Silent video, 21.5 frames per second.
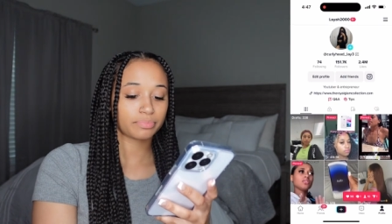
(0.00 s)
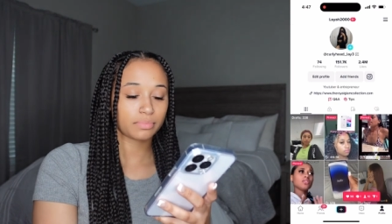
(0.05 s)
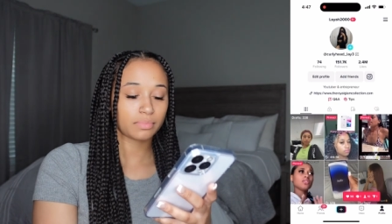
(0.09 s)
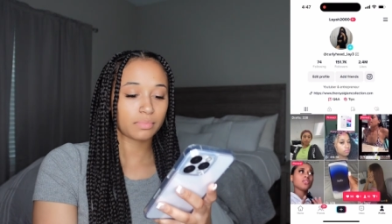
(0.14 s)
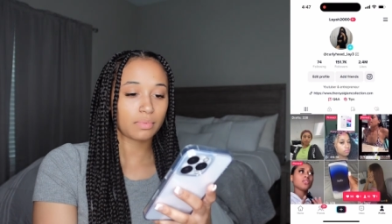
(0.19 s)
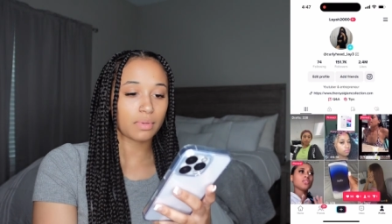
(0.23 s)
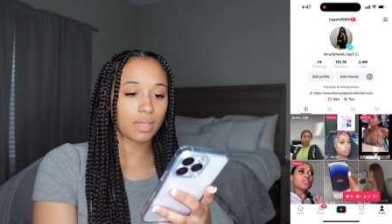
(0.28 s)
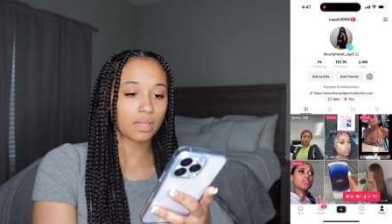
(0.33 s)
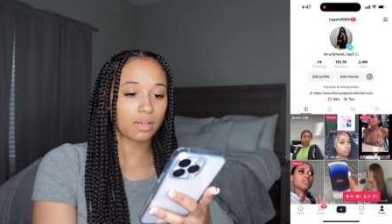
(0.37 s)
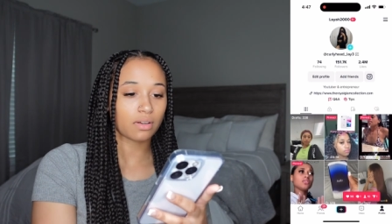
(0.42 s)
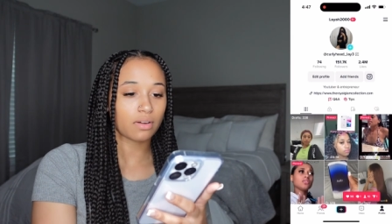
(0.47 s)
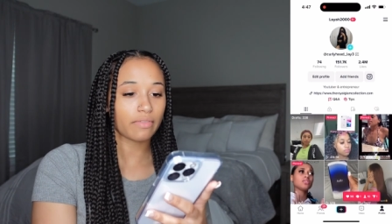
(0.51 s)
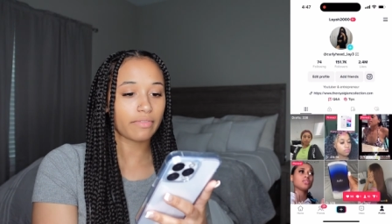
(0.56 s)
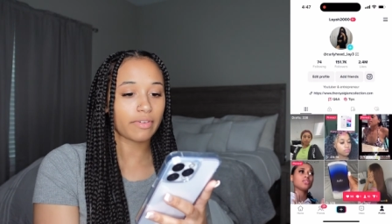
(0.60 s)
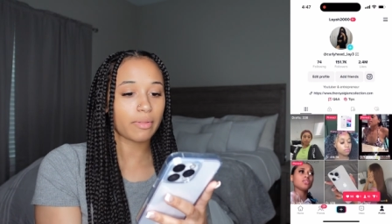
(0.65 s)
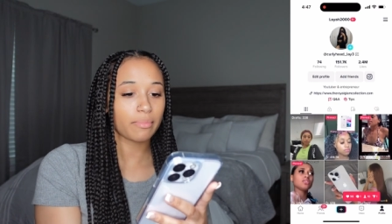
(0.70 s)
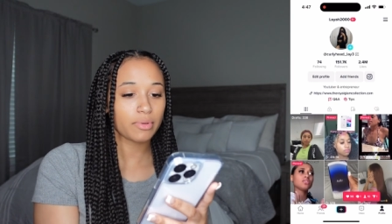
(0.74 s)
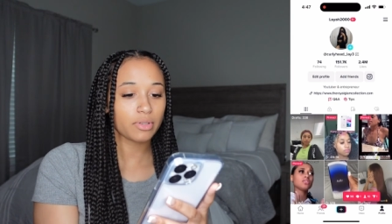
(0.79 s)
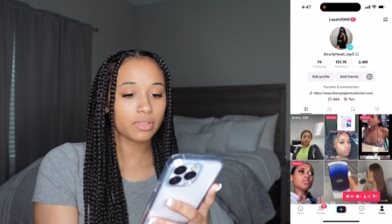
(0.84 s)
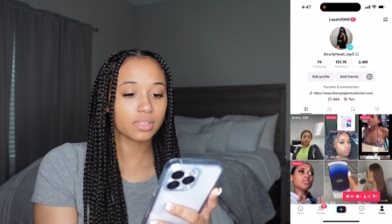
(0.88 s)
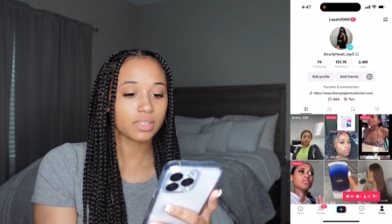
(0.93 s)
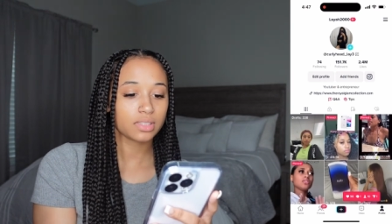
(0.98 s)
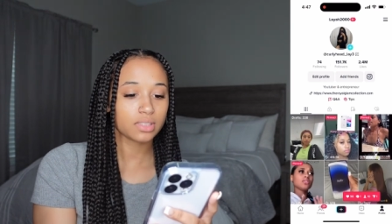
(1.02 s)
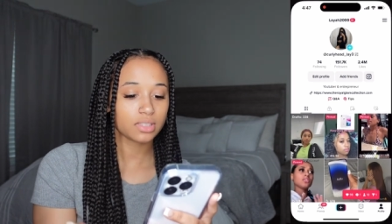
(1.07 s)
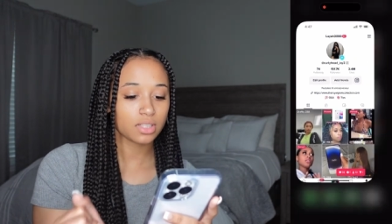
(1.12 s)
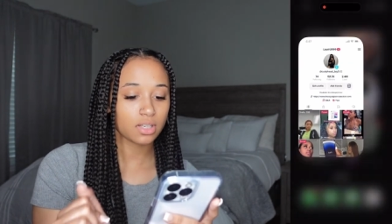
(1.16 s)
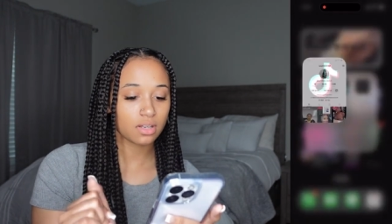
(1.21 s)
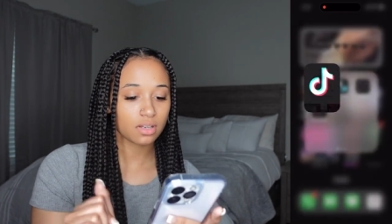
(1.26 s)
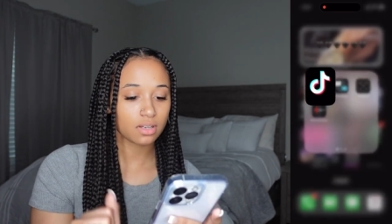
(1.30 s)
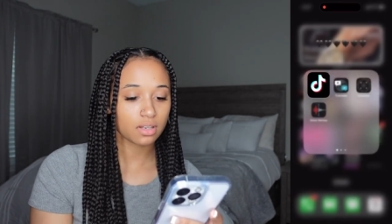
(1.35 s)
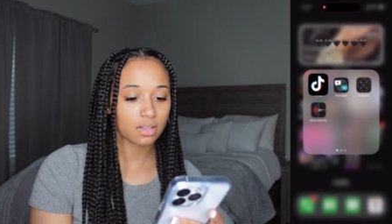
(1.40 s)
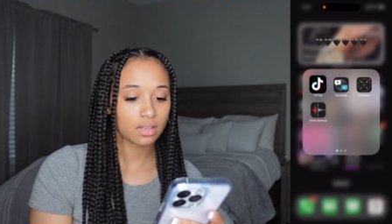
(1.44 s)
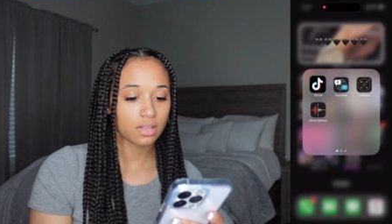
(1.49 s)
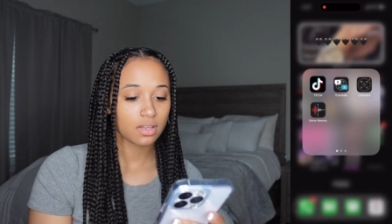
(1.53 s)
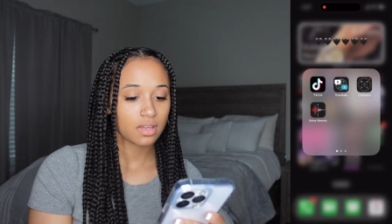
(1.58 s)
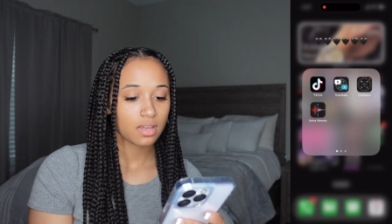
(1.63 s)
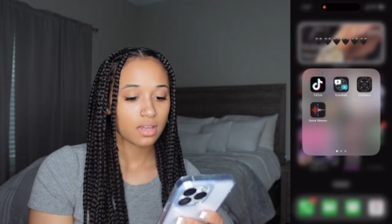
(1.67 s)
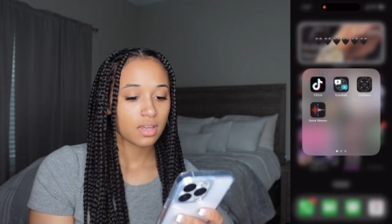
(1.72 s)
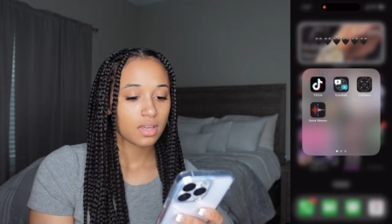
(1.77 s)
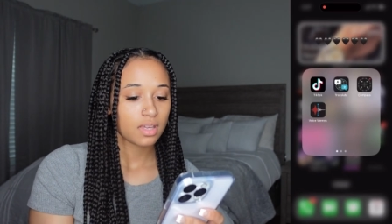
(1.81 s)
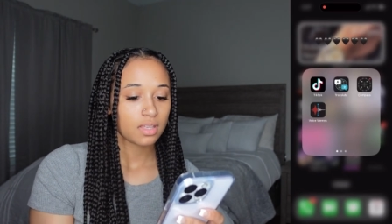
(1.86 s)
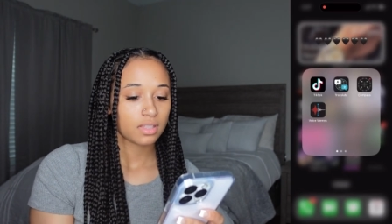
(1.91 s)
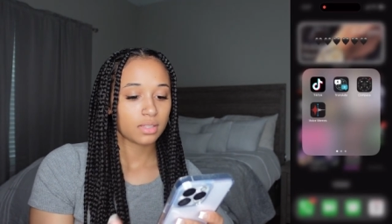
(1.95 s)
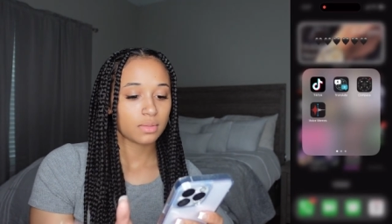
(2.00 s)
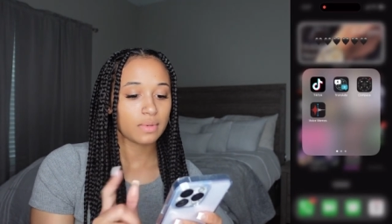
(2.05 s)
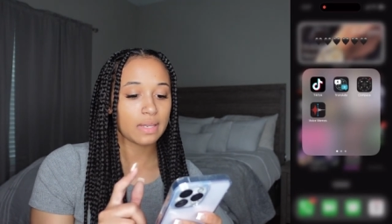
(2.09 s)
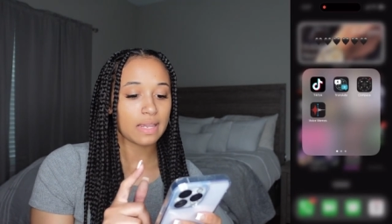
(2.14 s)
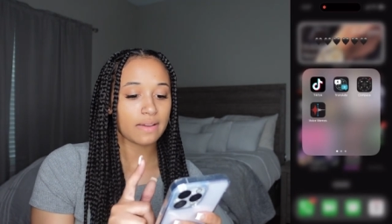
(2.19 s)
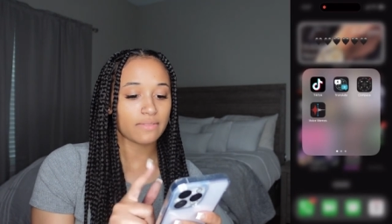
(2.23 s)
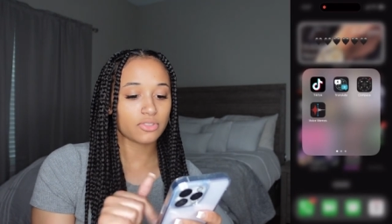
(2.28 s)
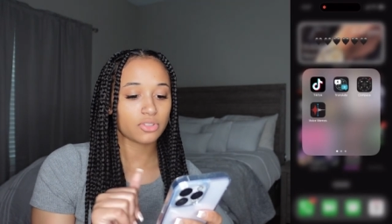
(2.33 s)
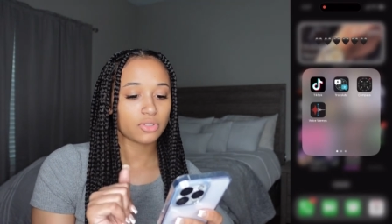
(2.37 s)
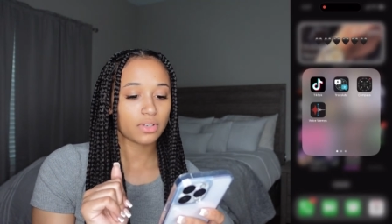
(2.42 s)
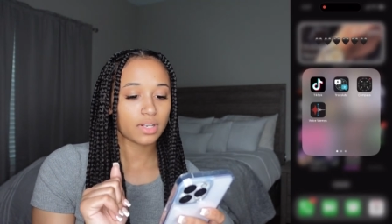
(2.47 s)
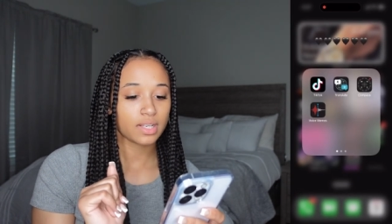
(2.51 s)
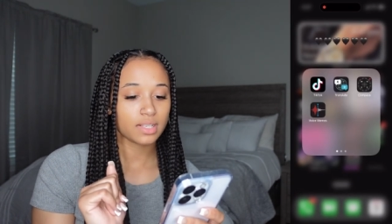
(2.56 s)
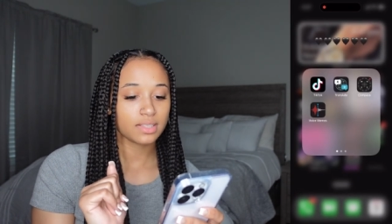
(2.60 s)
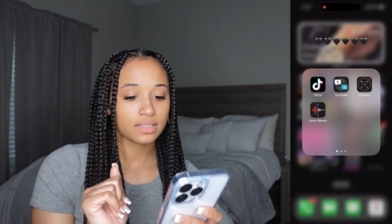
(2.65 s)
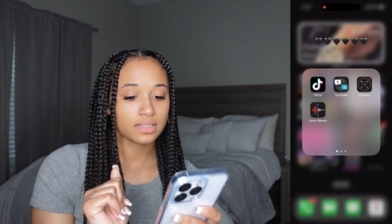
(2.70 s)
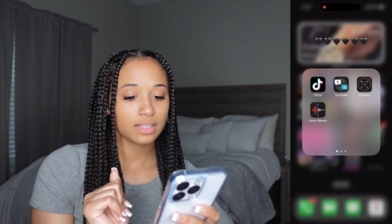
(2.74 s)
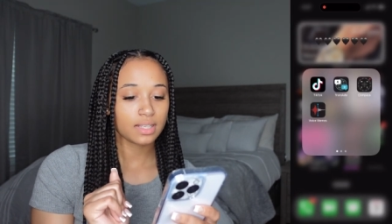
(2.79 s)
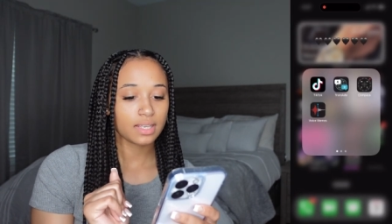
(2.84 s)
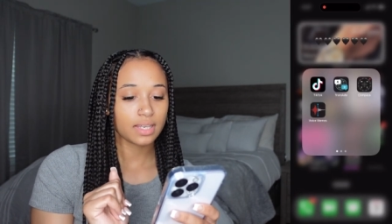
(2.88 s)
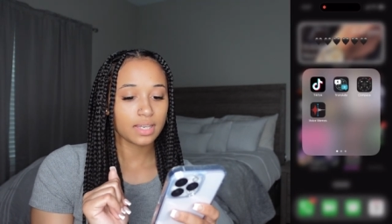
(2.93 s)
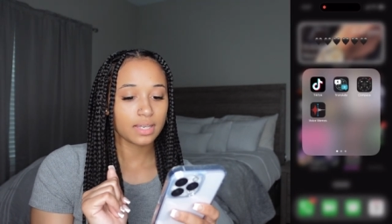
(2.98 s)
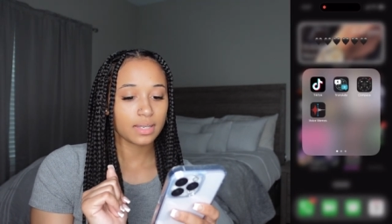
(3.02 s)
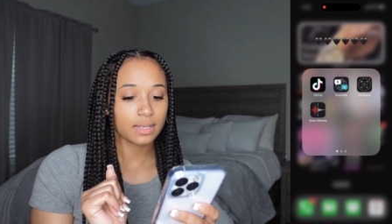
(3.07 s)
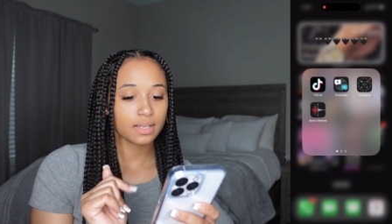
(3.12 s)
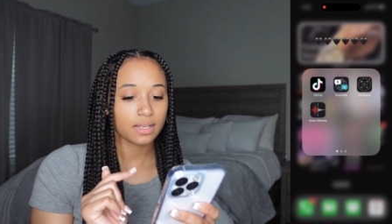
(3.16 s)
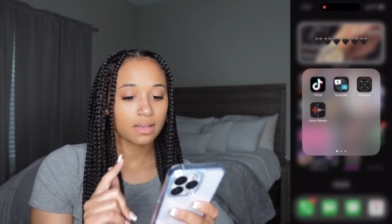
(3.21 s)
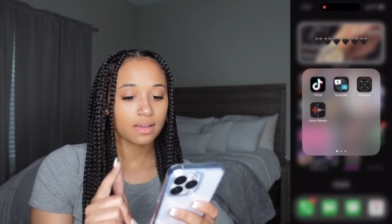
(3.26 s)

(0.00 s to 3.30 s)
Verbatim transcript: yeah, go follow me on TikTok. Then we have Translate,